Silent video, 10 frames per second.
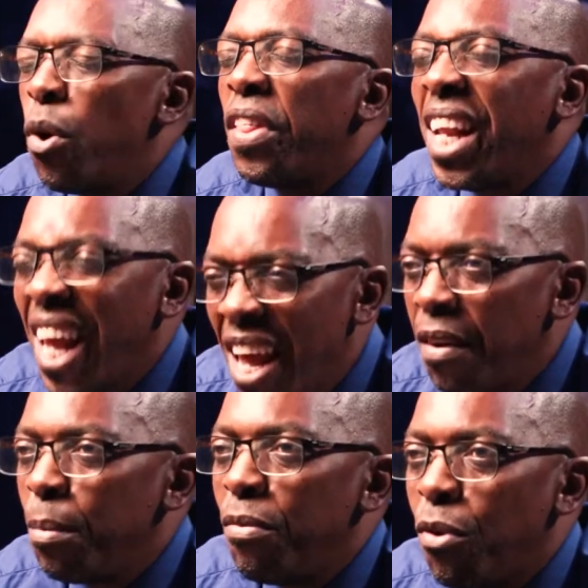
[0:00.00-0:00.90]
more than
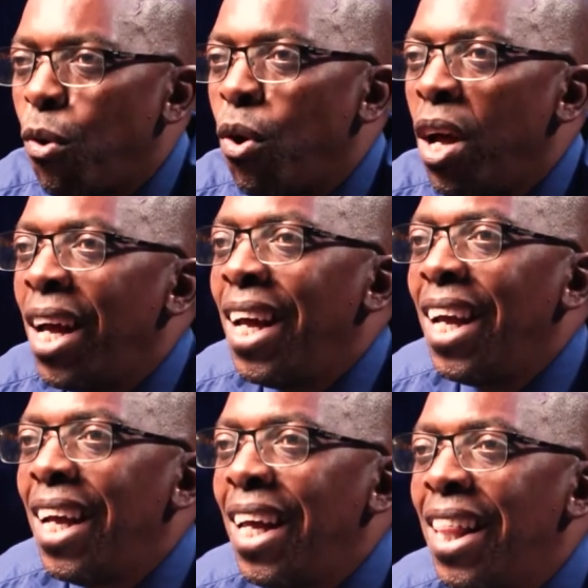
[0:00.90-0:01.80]
ever before
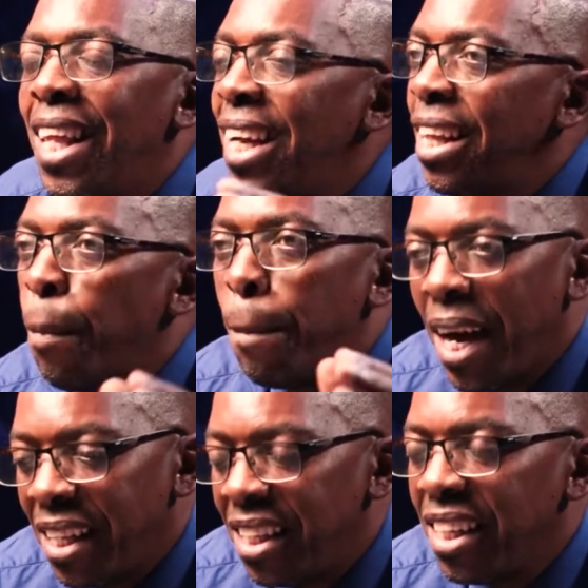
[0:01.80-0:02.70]
than in the
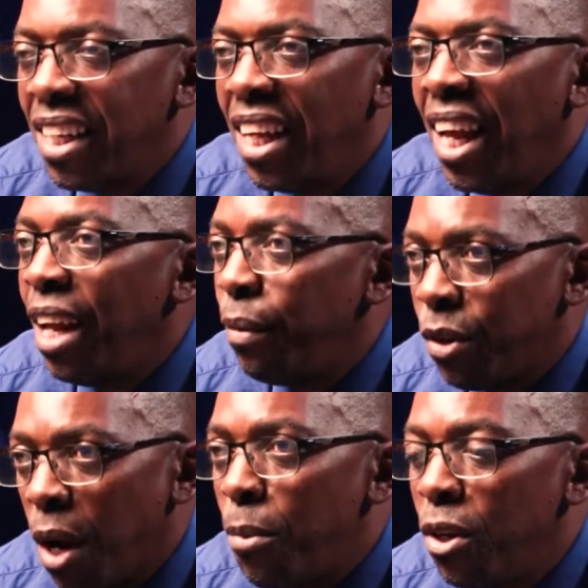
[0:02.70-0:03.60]
past and
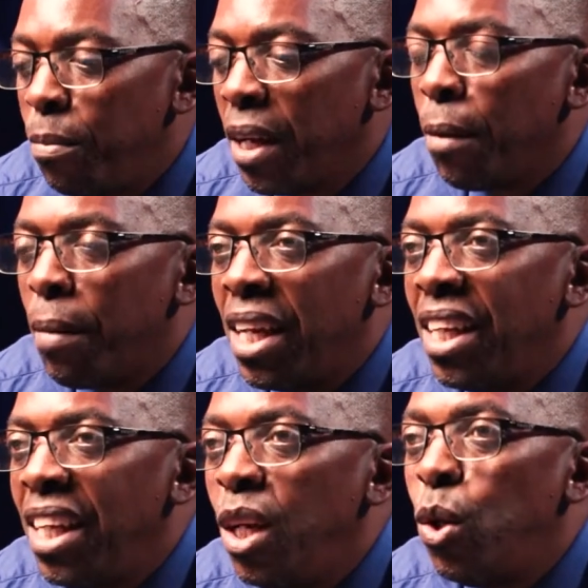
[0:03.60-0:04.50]
we talk about making
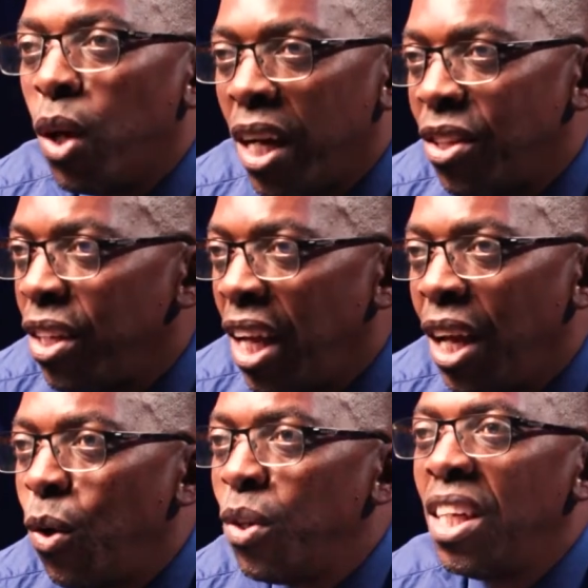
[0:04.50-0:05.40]
money in dollars
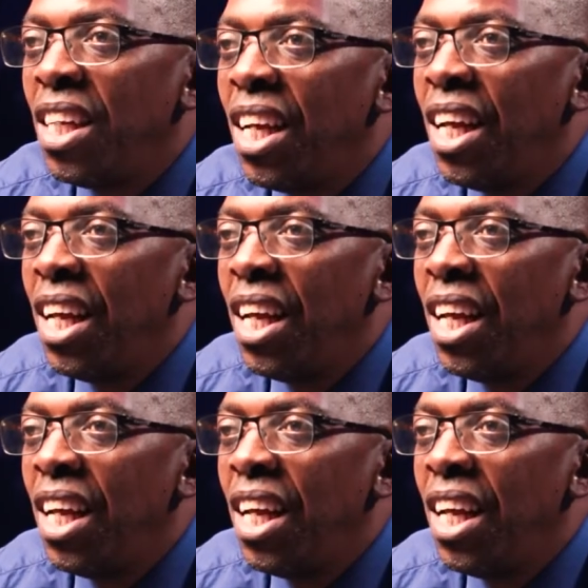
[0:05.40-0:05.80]
and not in